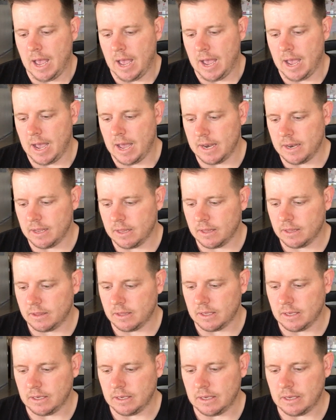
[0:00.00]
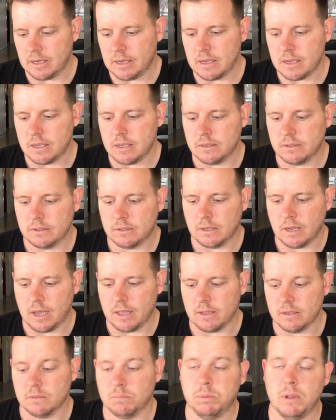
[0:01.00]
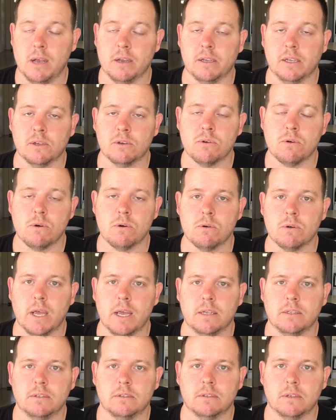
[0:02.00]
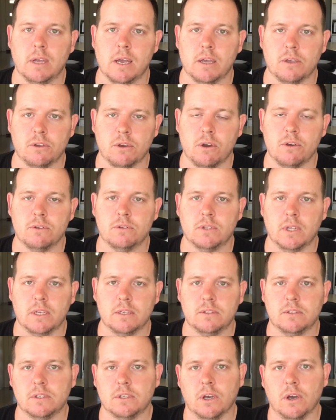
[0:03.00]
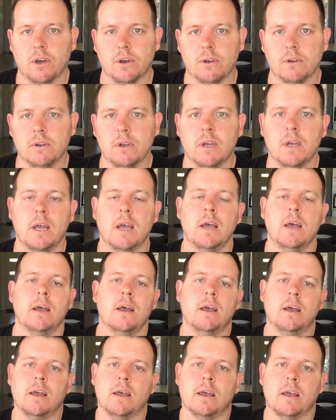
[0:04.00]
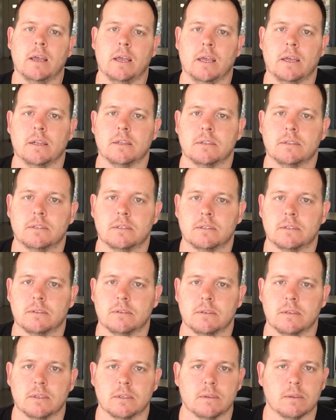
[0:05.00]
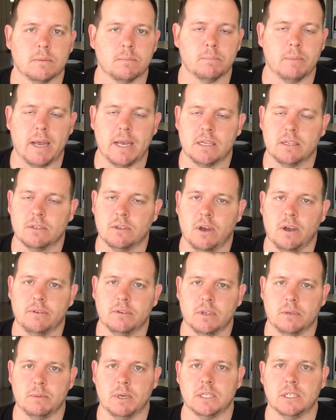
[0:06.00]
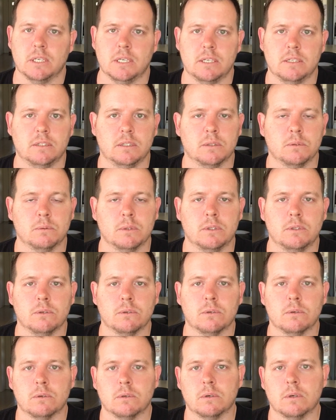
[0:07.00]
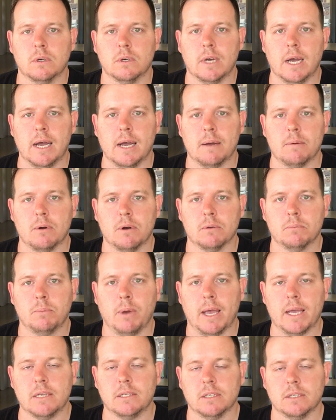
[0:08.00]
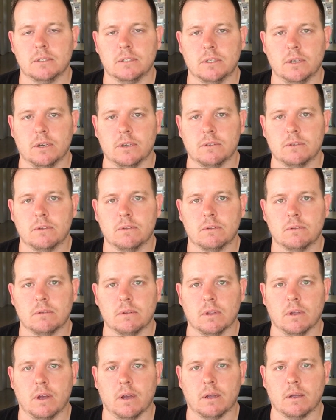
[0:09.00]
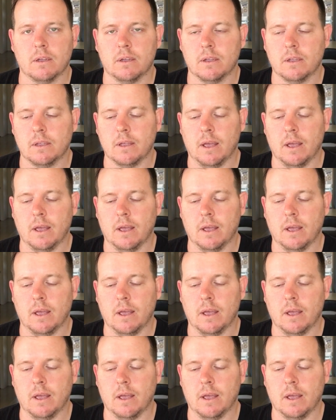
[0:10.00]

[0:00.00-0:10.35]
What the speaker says: Another thing is there's a plugin called Yoast SEO. It makes life so much easier with your on-page SEO. Like